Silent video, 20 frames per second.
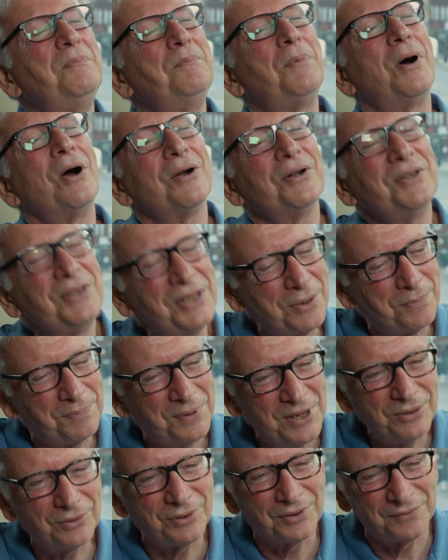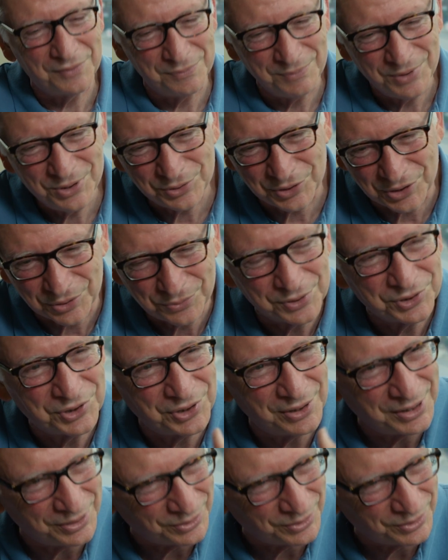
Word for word: Part of the appeal of the music was that